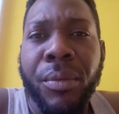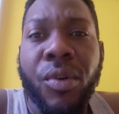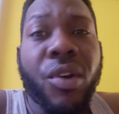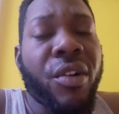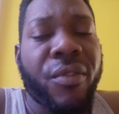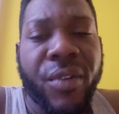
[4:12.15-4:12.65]

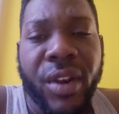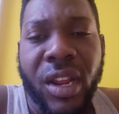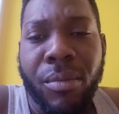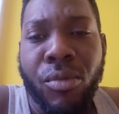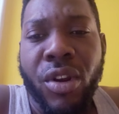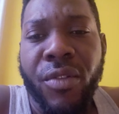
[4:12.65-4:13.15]
girlfriend
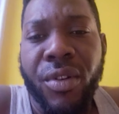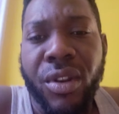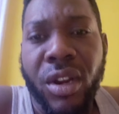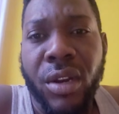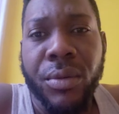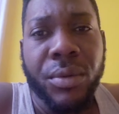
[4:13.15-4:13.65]
or boyfriend
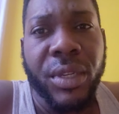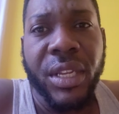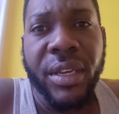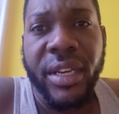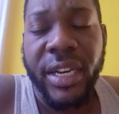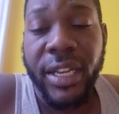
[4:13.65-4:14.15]
or
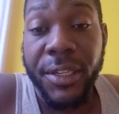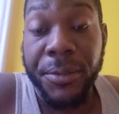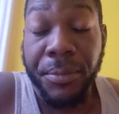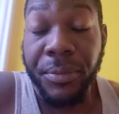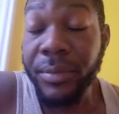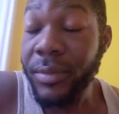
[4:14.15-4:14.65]
whatever. they call it.
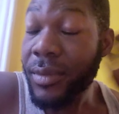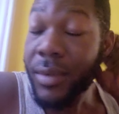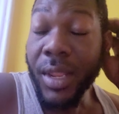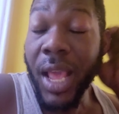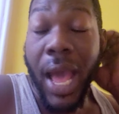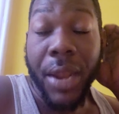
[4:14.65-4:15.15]

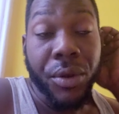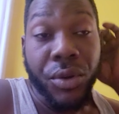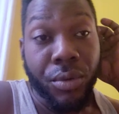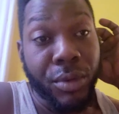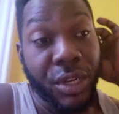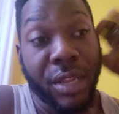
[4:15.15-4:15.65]
I don't
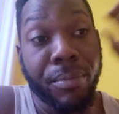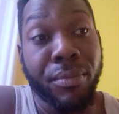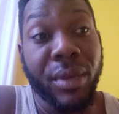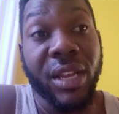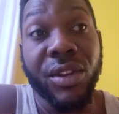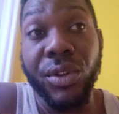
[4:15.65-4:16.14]
know, but
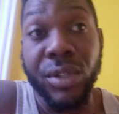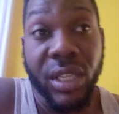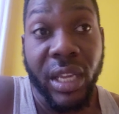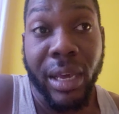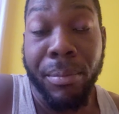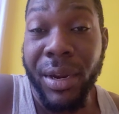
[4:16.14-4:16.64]
then I don't
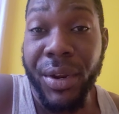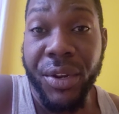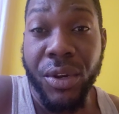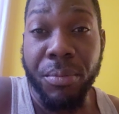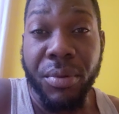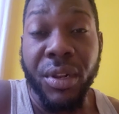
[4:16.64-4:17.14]
think a
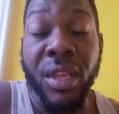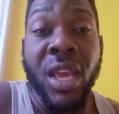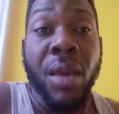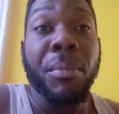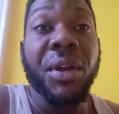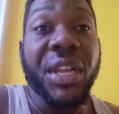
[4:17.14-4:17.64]
married couple.
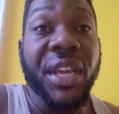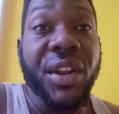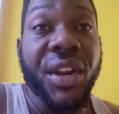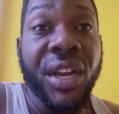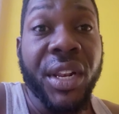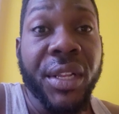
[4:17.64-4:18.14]
But the
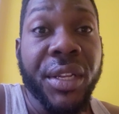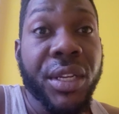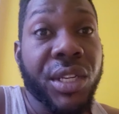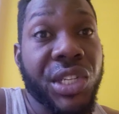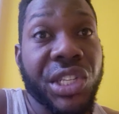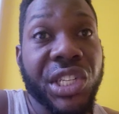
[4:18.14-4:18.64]
girl,
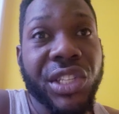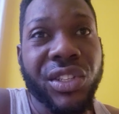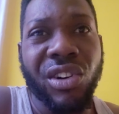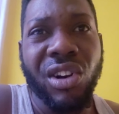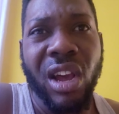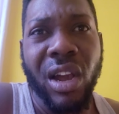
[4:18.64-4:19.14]
she's
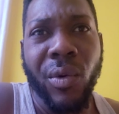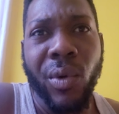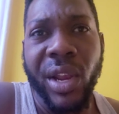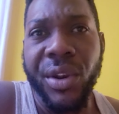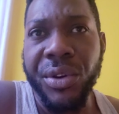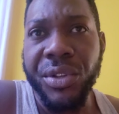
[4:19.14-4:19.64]
wrong,
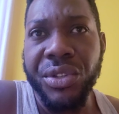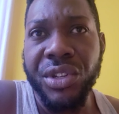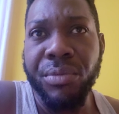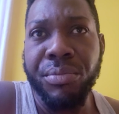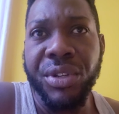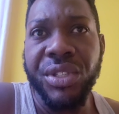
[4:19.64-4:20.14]

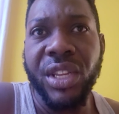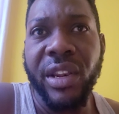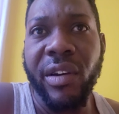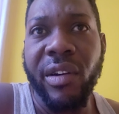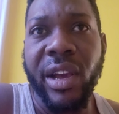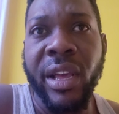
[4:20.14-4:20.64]

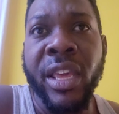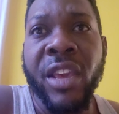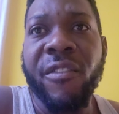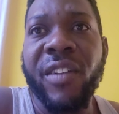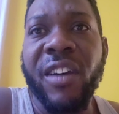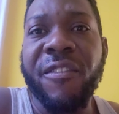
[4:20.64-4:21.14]
100% wrong.
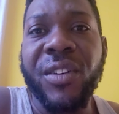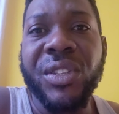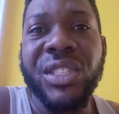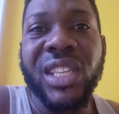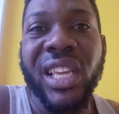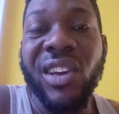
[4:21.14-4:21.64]
For
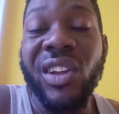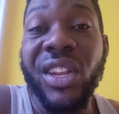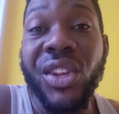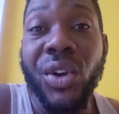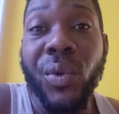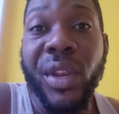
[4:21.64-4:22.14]
first thing, you
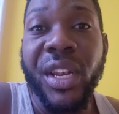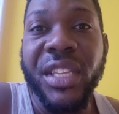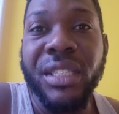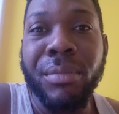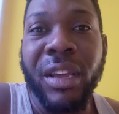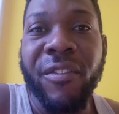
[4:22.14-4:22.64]
go down with
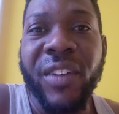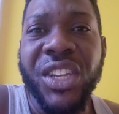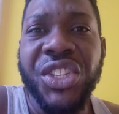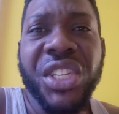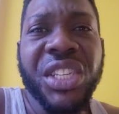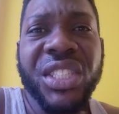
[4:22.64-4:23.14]
this man.
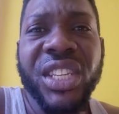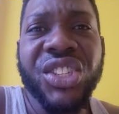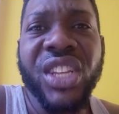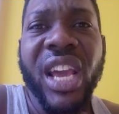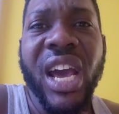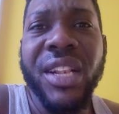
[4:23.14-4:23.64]
For she says
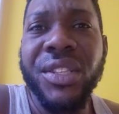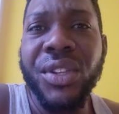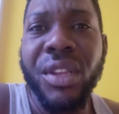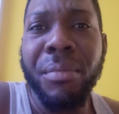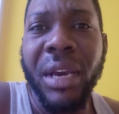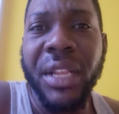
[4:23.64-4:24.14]
she on
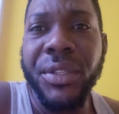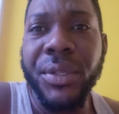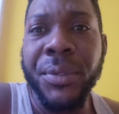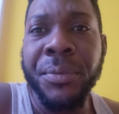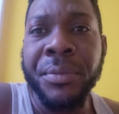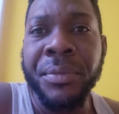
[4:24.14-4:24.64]
to the man
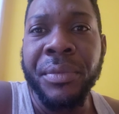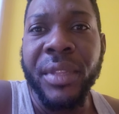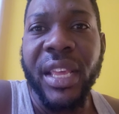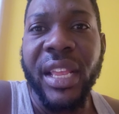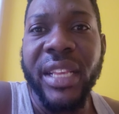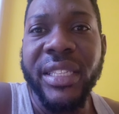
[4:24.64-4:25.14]
too.
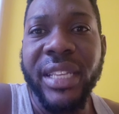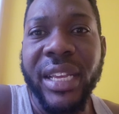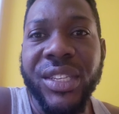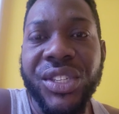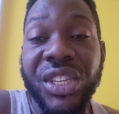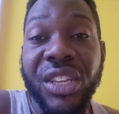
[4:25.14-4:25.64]
You
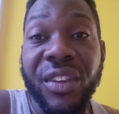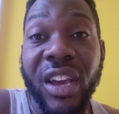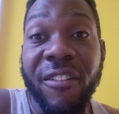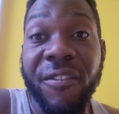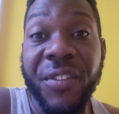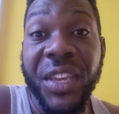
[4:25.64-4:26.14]
understand? She
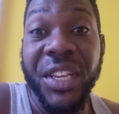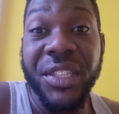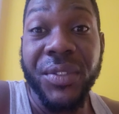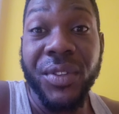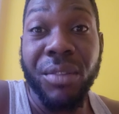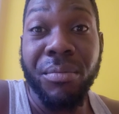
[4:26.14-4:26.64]
have
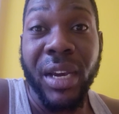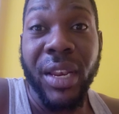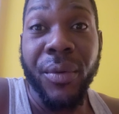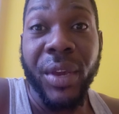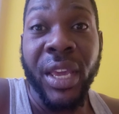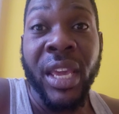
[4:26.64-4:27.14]
feelings to the
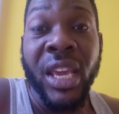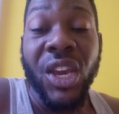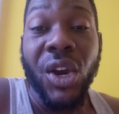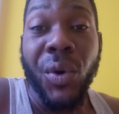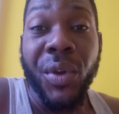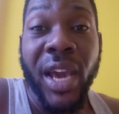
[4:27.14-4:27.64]
man where
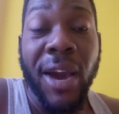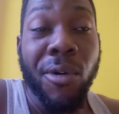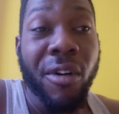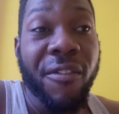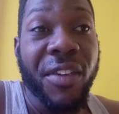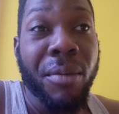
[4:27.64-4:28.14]
how you
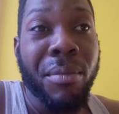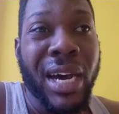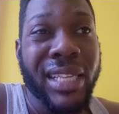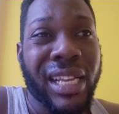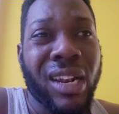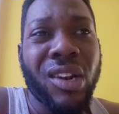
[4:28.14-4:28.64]
work for your
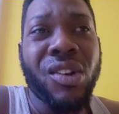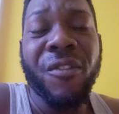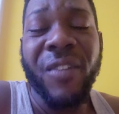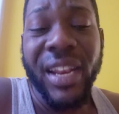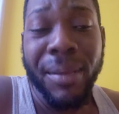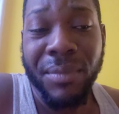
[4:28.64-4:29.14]
boss.
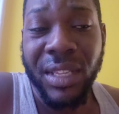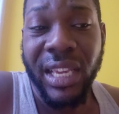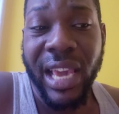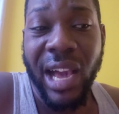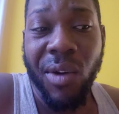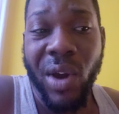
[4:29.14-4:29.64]
Enough of them thing
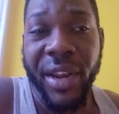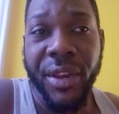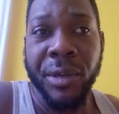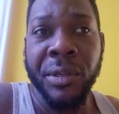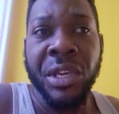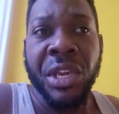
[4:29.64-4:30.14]
you are going,
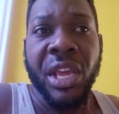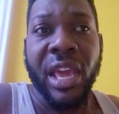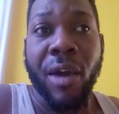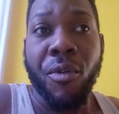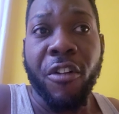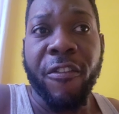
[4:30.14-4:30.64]
you know.
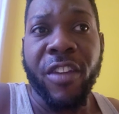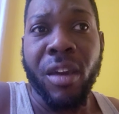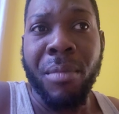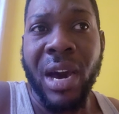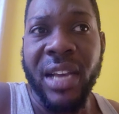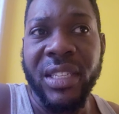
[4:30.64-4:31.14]
You work for
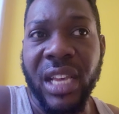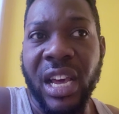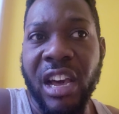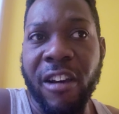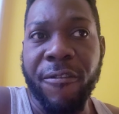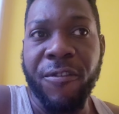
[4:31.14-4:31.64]
your boss
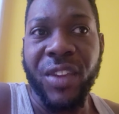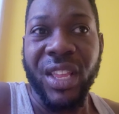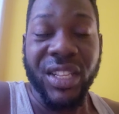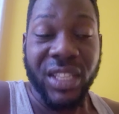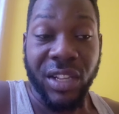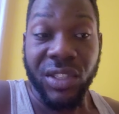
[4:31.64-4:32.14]
and have
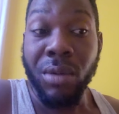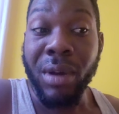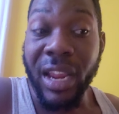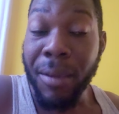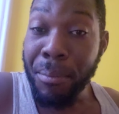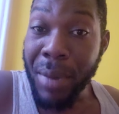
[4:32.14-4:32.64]
feelings. And some
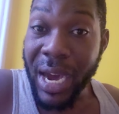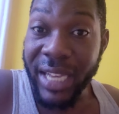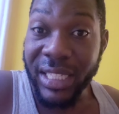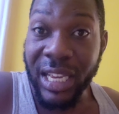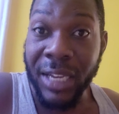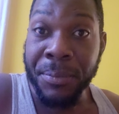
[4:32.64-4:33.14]
of them
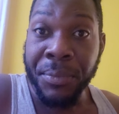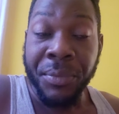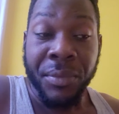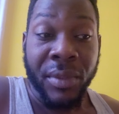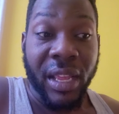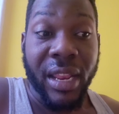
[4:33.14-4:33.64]
boss, yeah
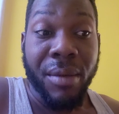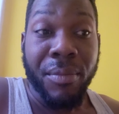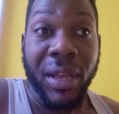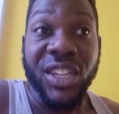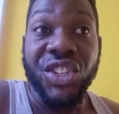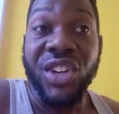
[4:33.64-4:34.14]
them
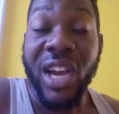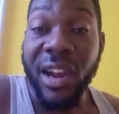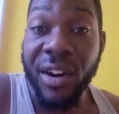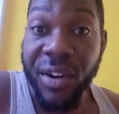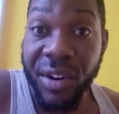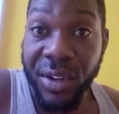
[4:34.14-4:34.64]
not
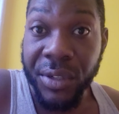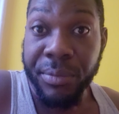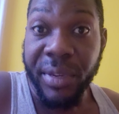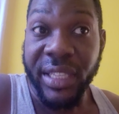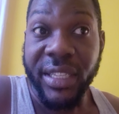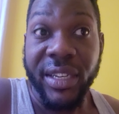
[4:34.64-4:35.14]
drunk, bro.
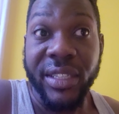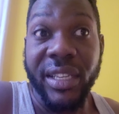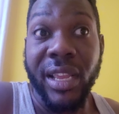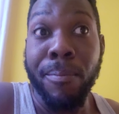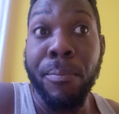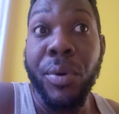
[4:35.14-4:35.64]
Me I tell them,
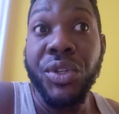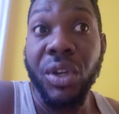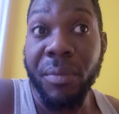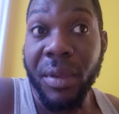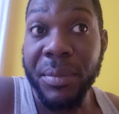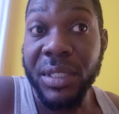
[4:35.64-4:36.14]
so them push
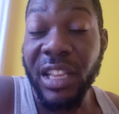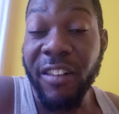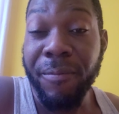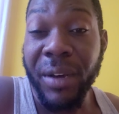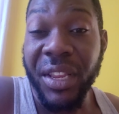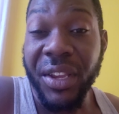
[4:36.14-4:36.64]
up
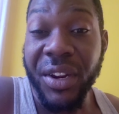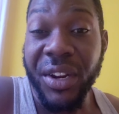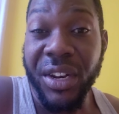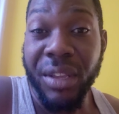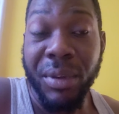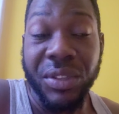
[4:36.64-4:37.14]
themselves on the
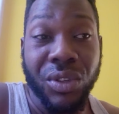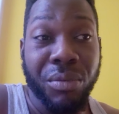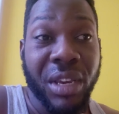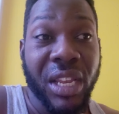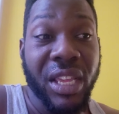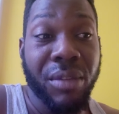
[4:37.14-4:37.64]
girl, them. So
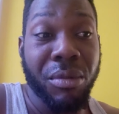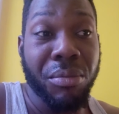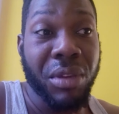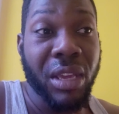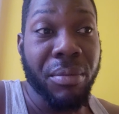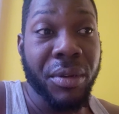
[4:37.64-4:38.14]
me I leave my
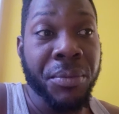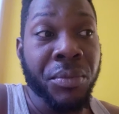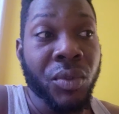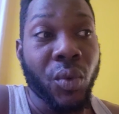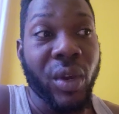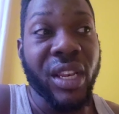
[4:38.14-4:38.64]
paper.
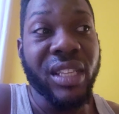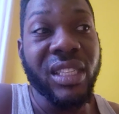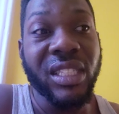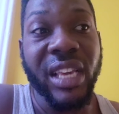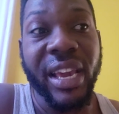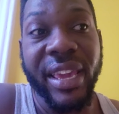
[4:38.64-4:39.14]
When they
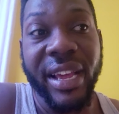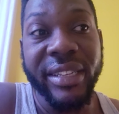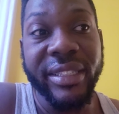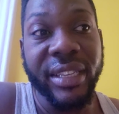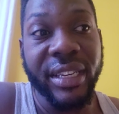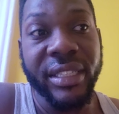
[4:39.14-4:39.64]
see a girl
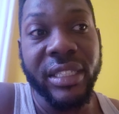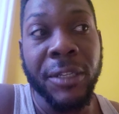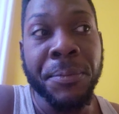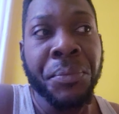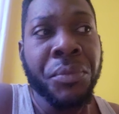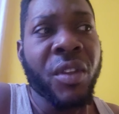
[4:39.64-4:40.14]

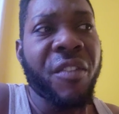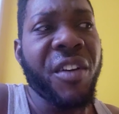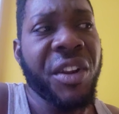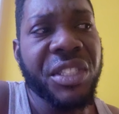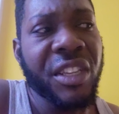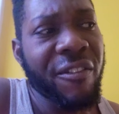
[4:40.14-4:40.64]
sexy,
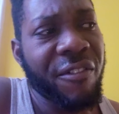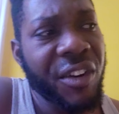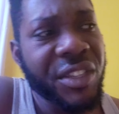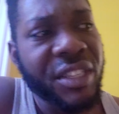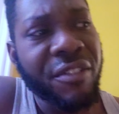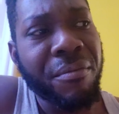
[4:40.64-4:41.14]
first thing
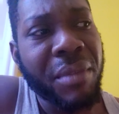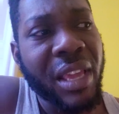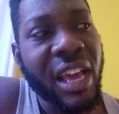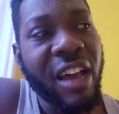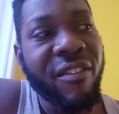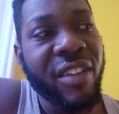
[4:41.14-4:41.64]
first, if me
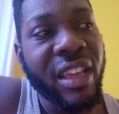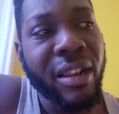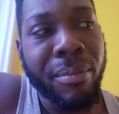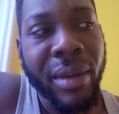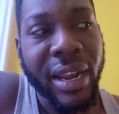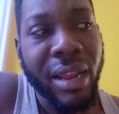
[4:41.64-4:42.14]
have
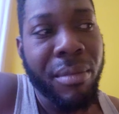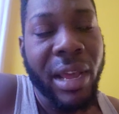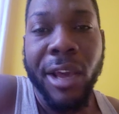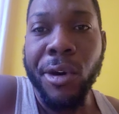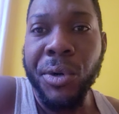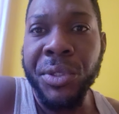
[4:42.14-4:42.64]
helper in
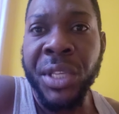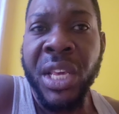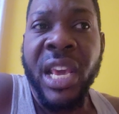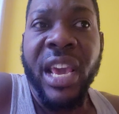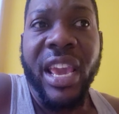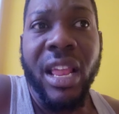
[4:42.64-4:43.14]
my house,
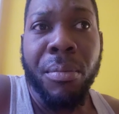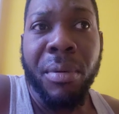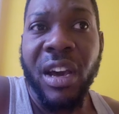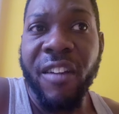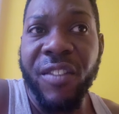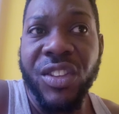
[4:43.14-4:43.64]

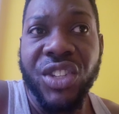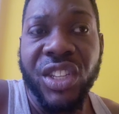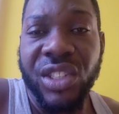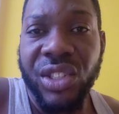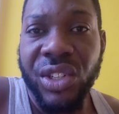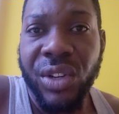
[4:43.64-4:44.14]
helper have to
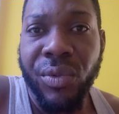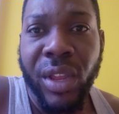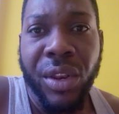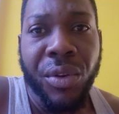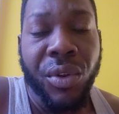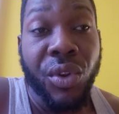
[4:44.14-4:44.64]
just certain, me
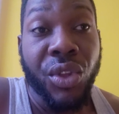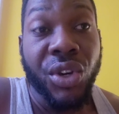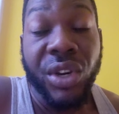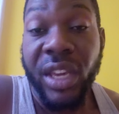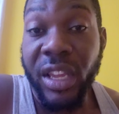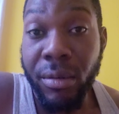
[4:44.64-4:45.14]
I don't know,
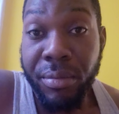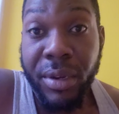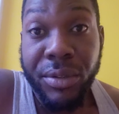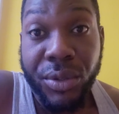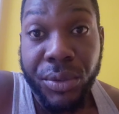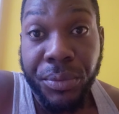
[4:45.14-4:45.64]
young
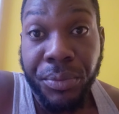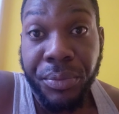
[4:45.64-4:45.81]
helper too.